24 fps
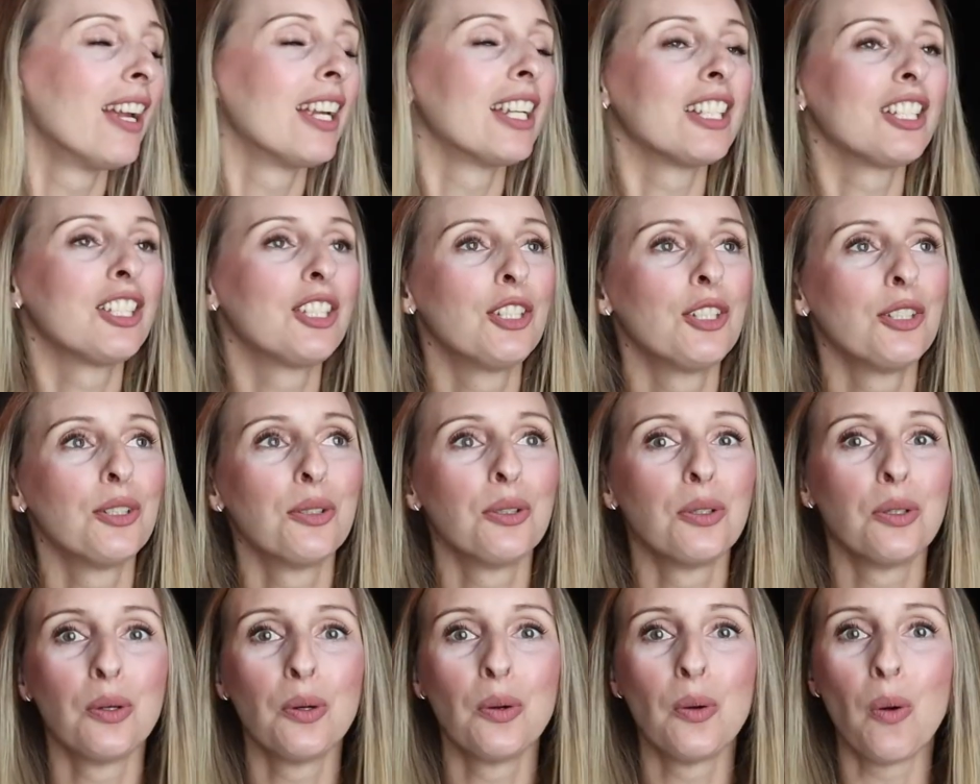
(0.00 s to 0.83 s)

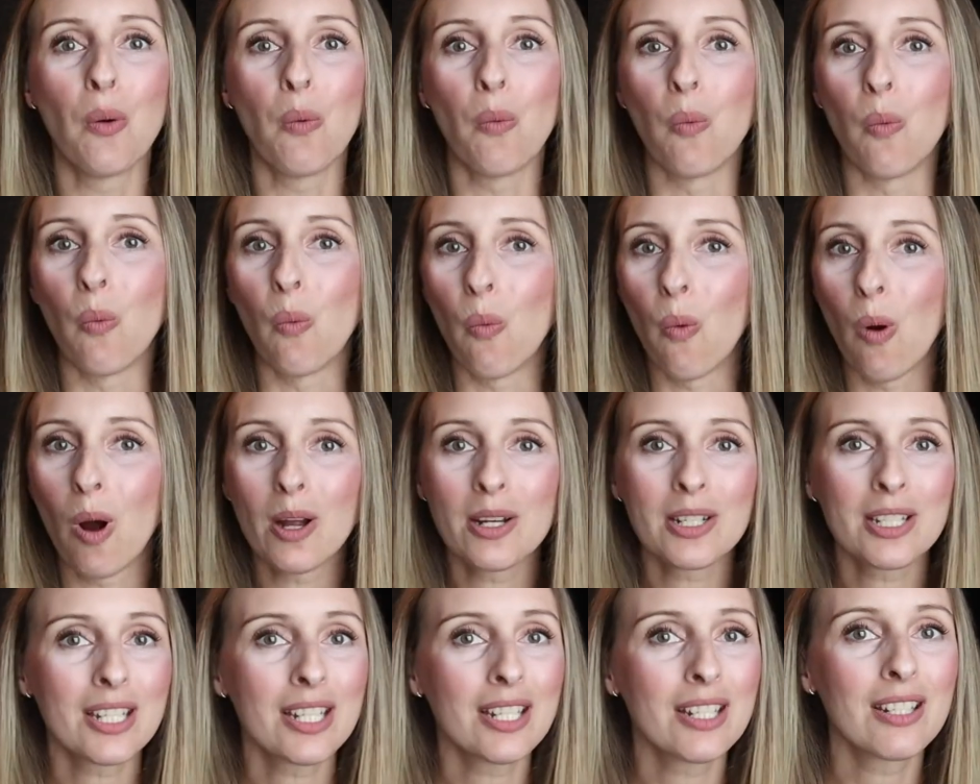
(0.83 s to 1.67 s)
You
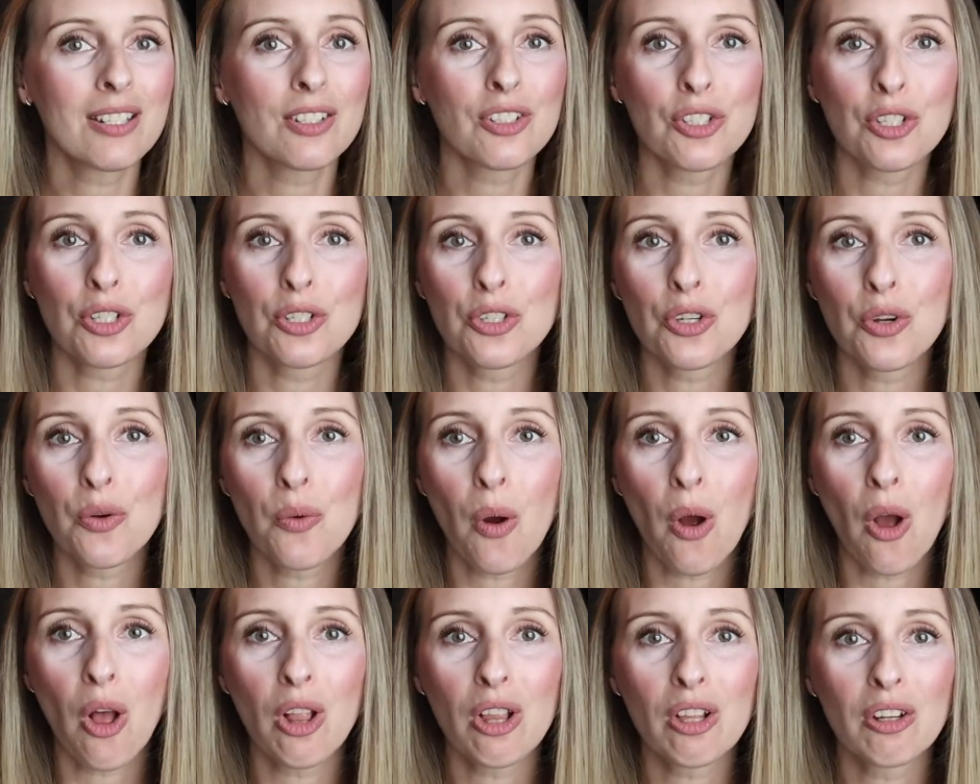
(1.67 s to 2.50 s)
wanted to do
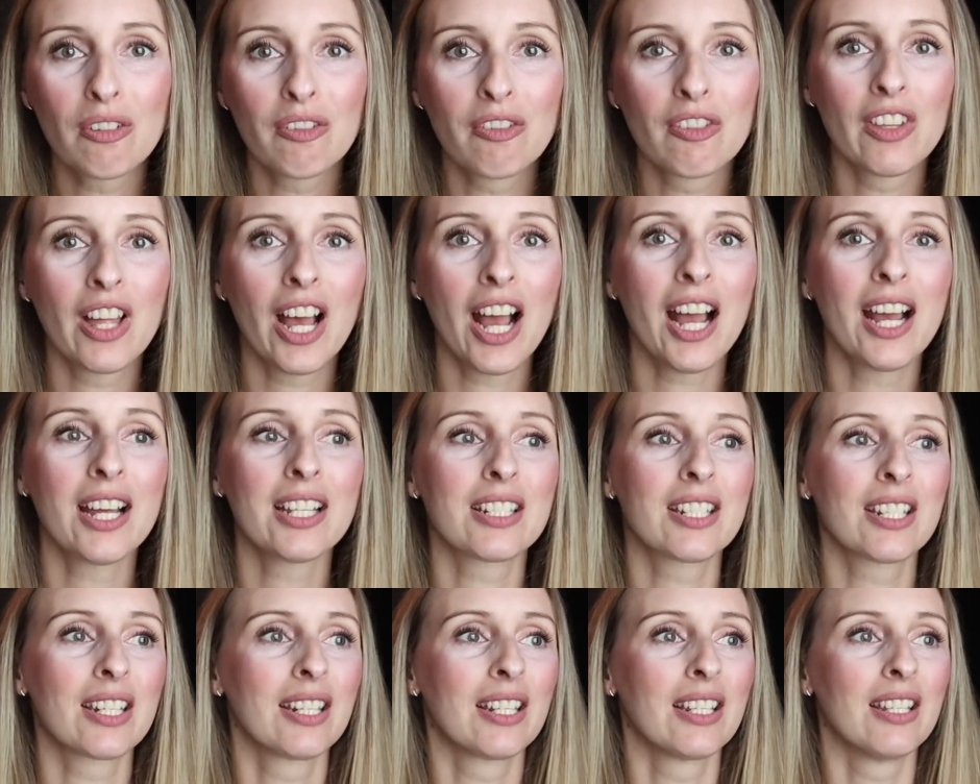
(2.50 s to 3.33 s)
all of
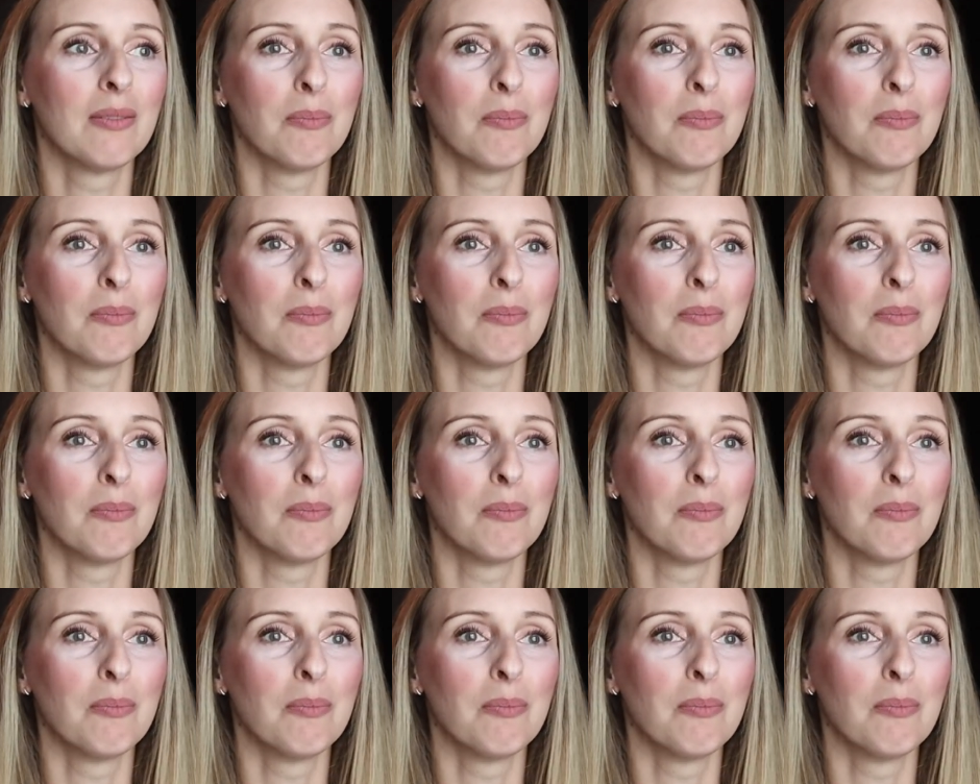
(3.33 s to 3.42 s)
that.